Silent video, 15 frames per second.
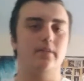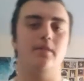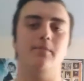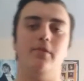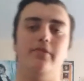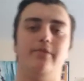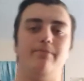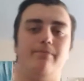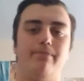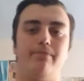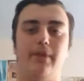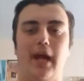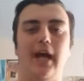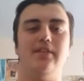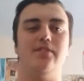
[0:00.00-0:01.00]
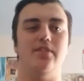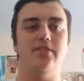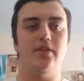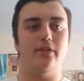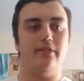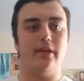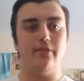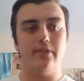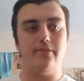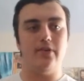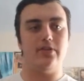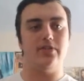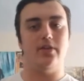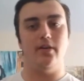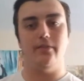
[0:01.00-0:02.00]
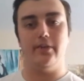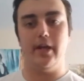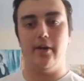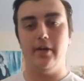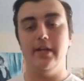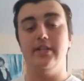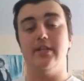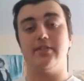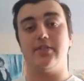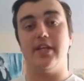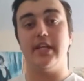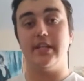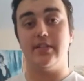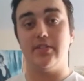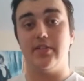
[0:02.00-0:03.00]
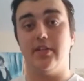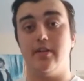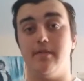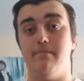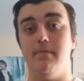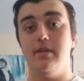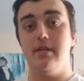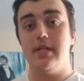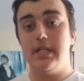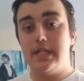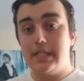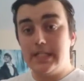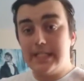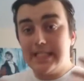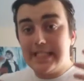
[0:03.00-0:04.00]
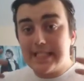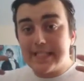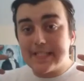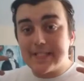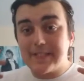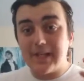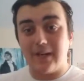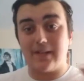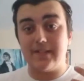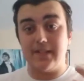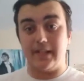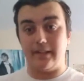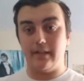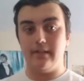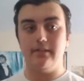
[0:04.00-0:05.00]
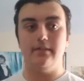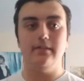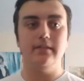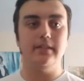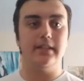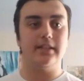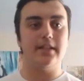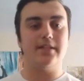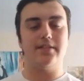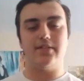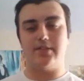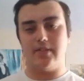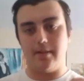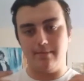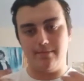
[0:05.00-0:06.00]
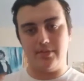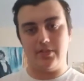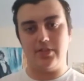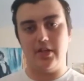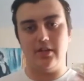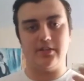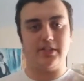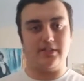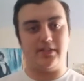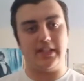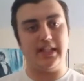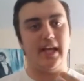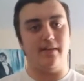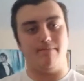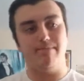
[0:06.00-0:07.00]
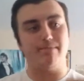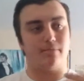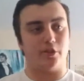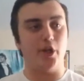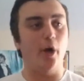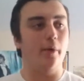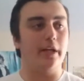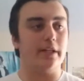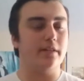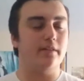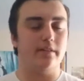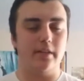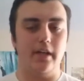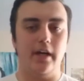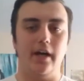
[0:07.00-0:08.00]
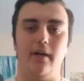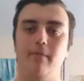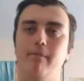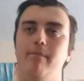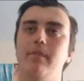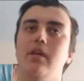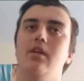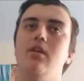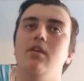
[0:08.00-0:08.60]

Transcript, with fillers: the movie pads itself out for the first half an hour. It does take its time starting. It takes its time starting to get going. Um,